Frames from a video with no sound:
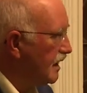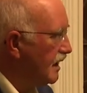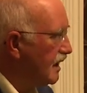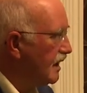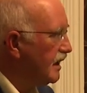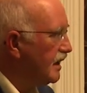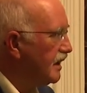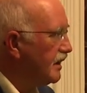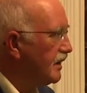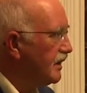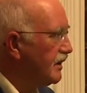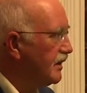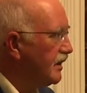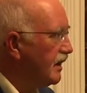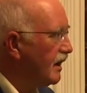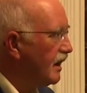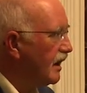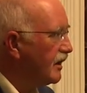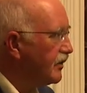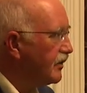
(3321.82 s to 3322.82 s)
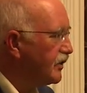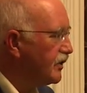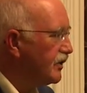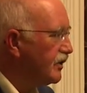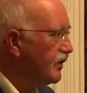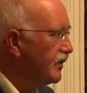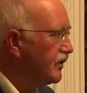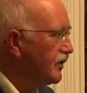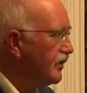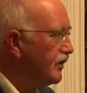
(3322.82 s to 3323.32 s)
And I
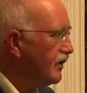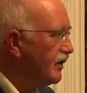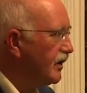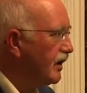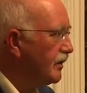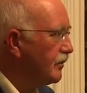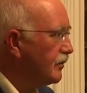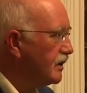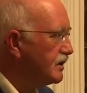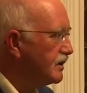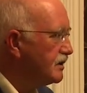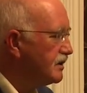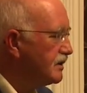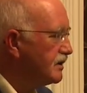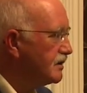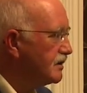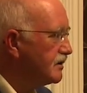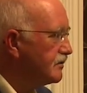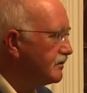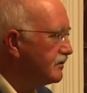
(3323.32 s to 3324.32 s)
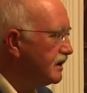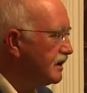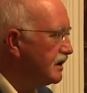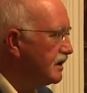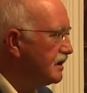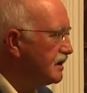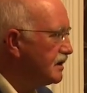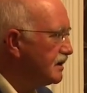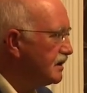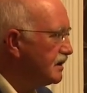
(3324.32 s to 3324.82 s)
thought I wanted to
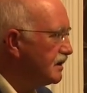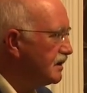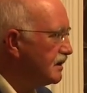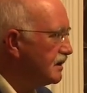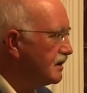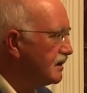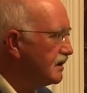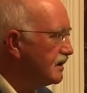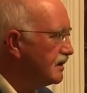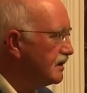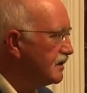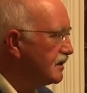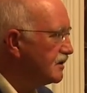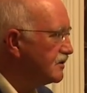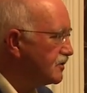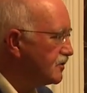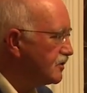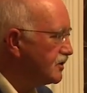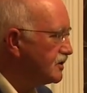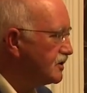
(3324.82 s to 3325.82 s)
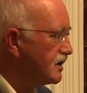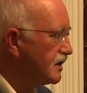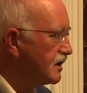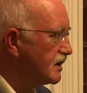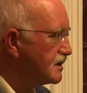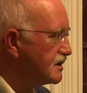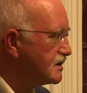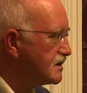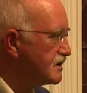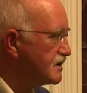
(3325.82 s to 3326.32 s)
read the
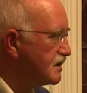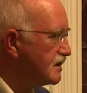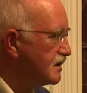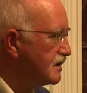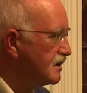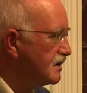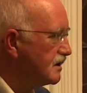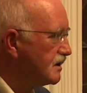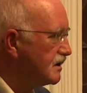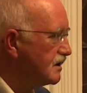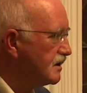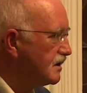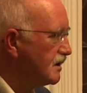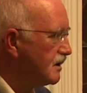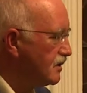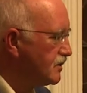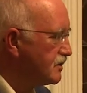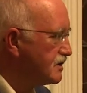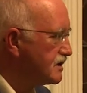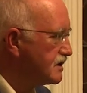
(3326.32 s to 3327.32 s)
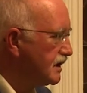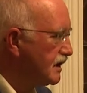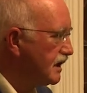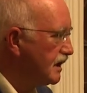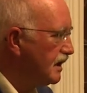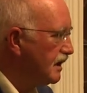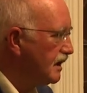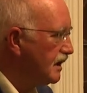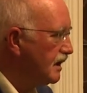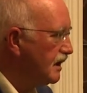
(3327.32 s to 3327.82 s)
Georgics closely.
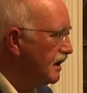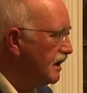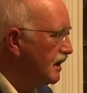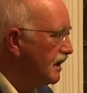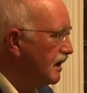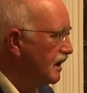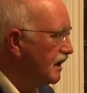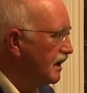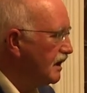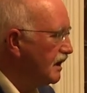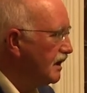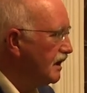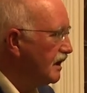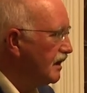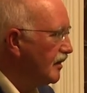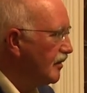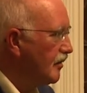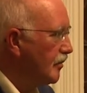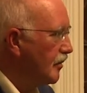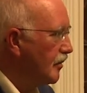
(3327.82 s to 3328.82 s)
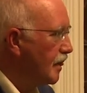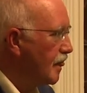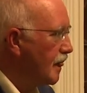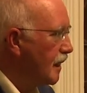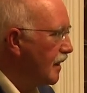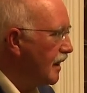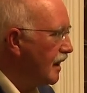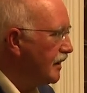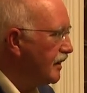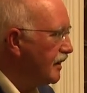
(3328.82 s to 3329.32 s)
Um,
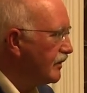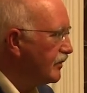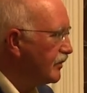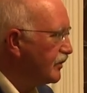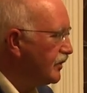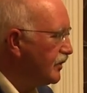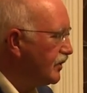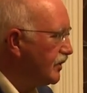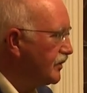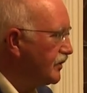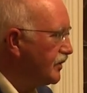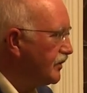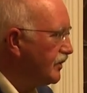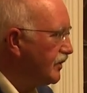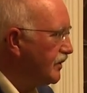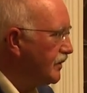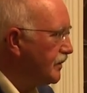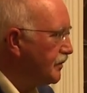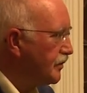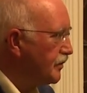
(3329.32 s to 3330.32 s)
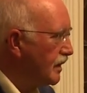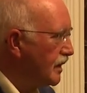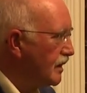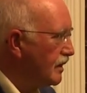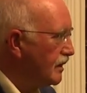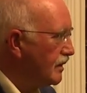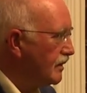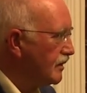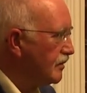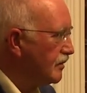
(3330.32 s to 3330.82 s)
and I thought
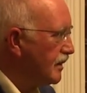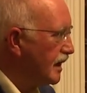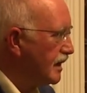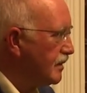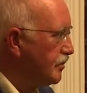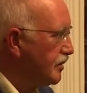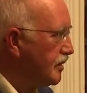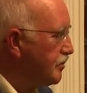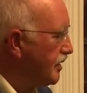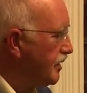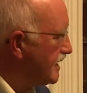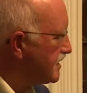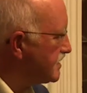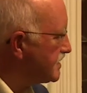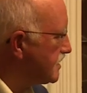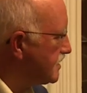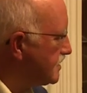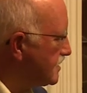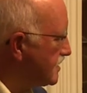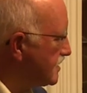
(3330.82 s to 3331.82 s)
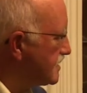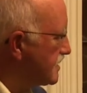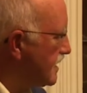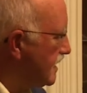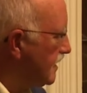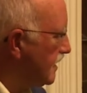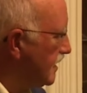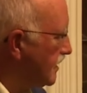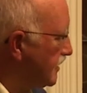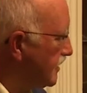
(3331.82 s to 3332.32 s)
there might be passages
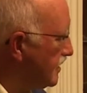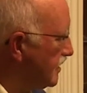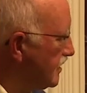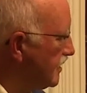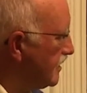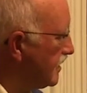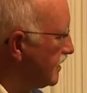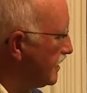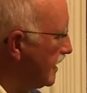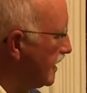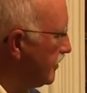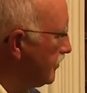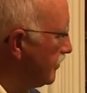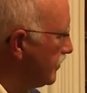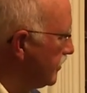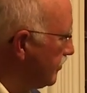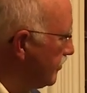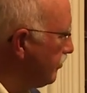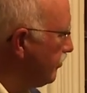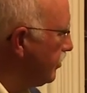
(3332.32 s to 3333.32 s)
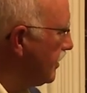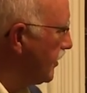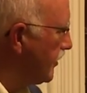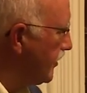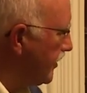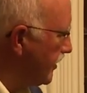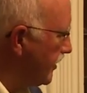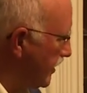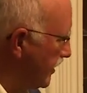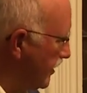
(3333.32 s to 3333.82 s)
in it that I would
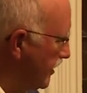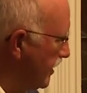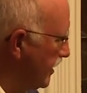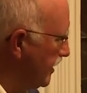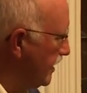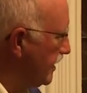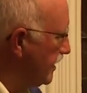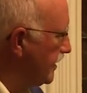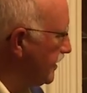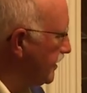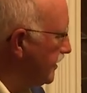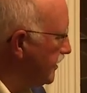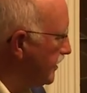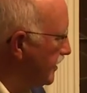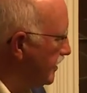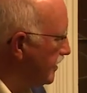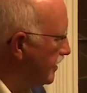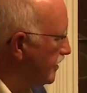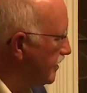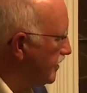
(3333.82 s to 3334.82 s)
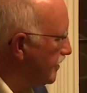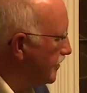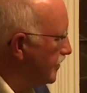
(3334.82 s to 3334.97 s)
plunder and uh,